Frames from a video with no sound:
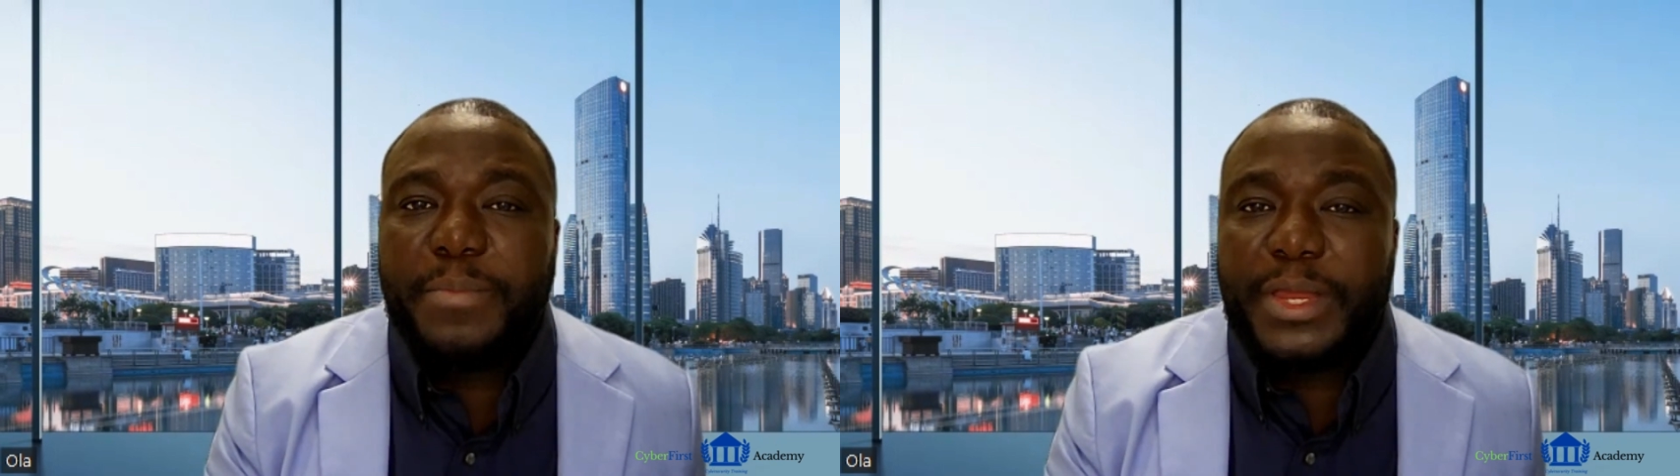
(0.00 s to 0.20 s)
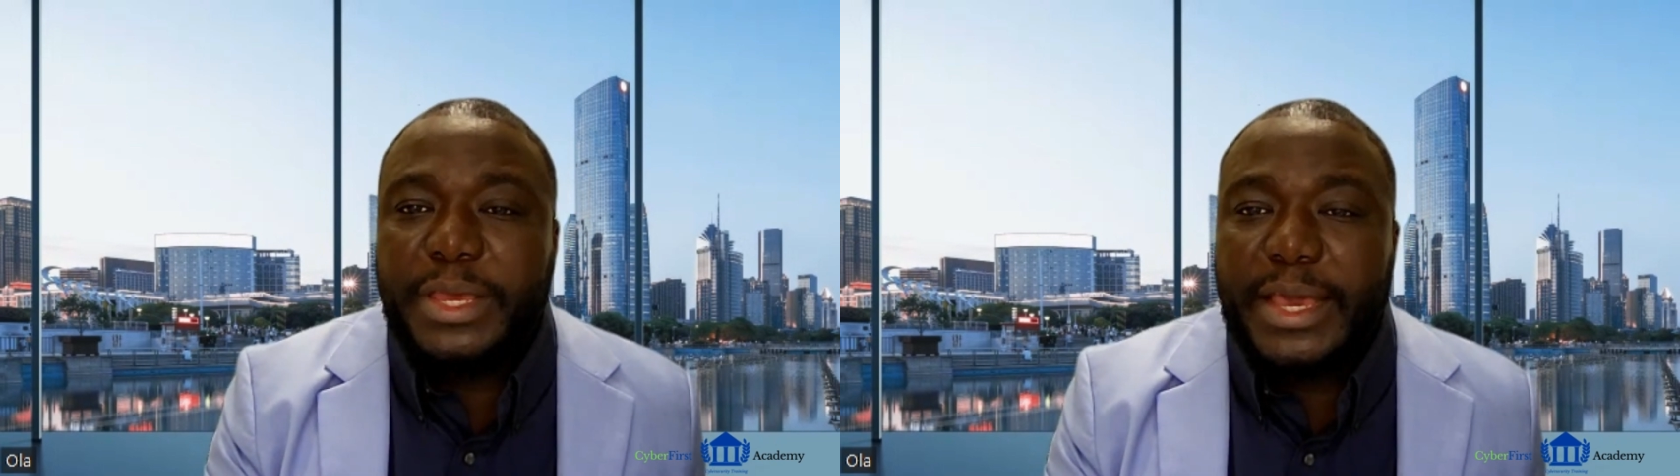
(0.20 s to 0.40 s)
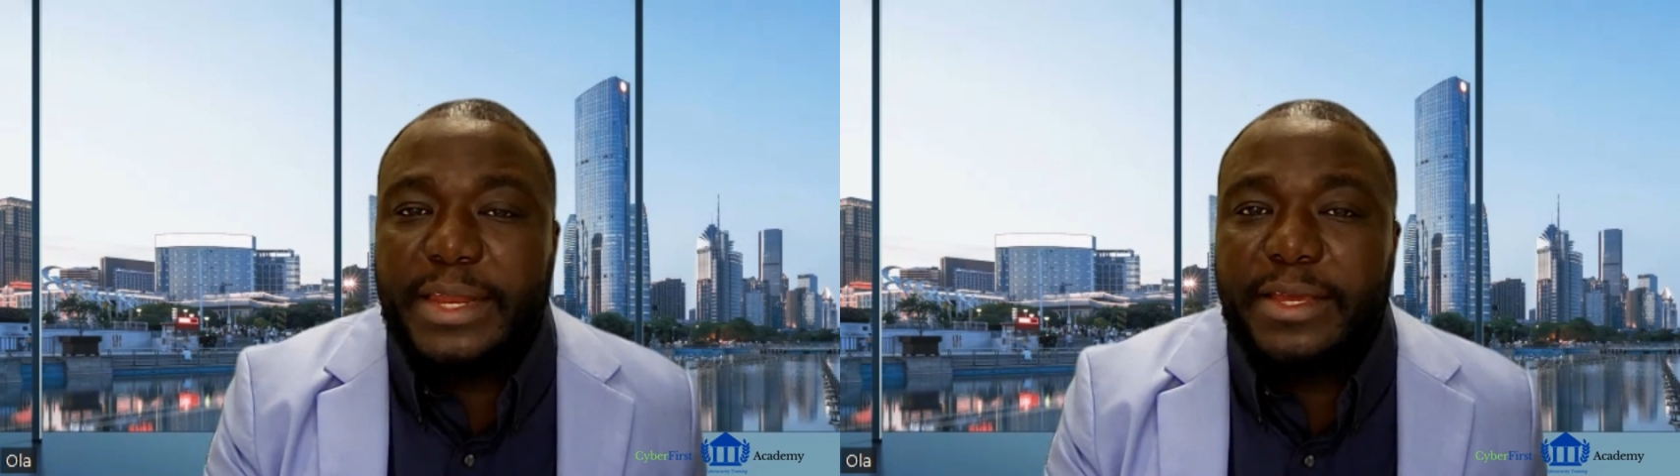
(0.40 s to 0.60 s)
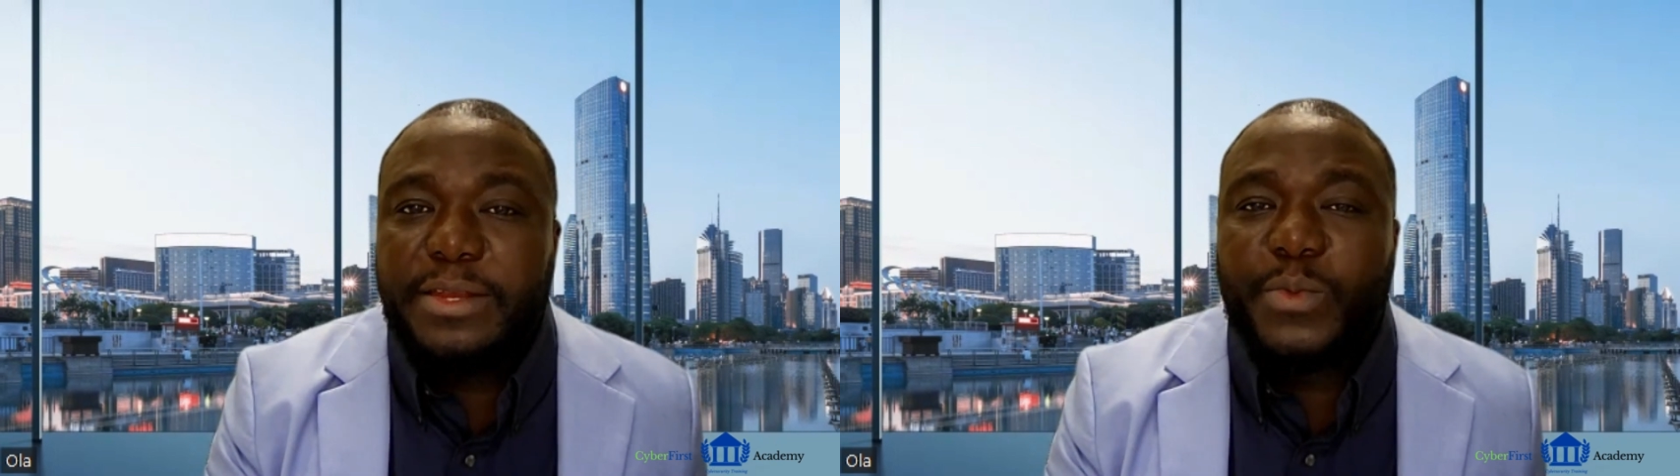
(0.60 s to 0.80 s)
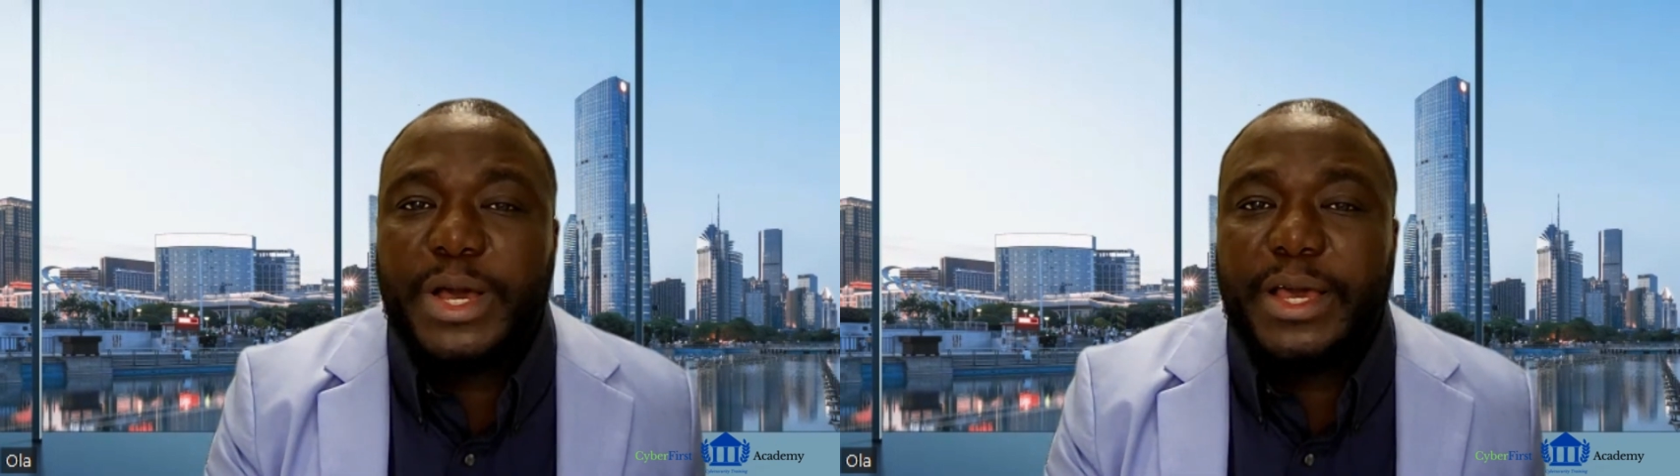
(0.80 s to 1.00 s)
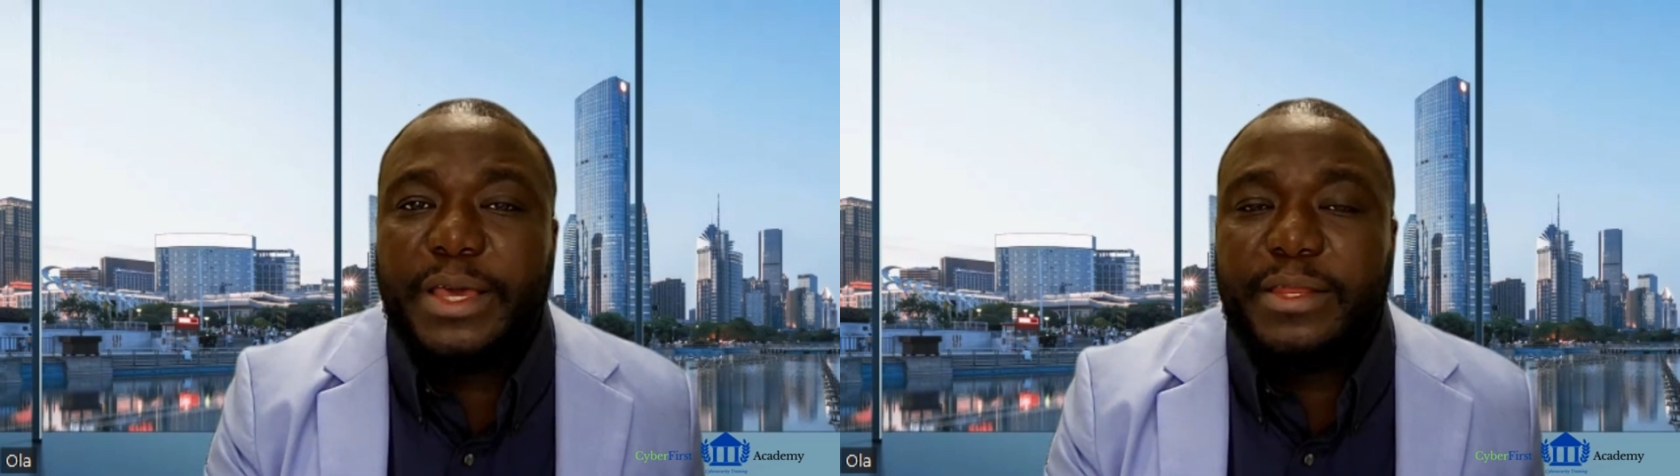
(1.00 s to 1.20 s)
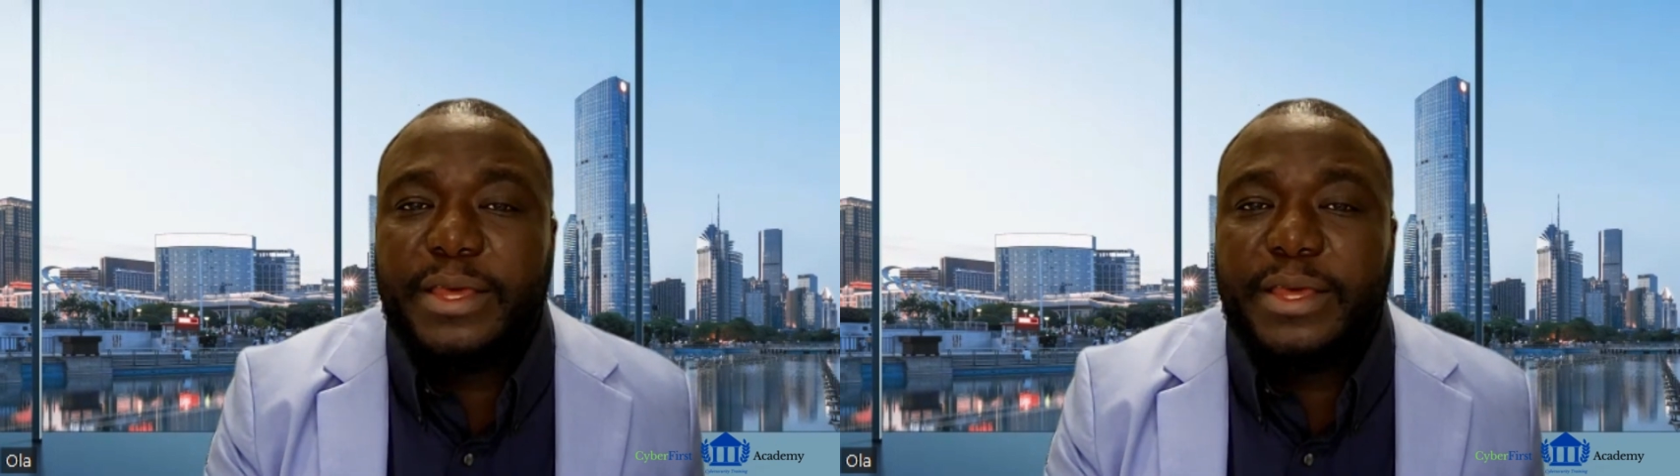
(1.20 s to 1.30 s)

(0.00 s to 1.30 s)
mitigated, and why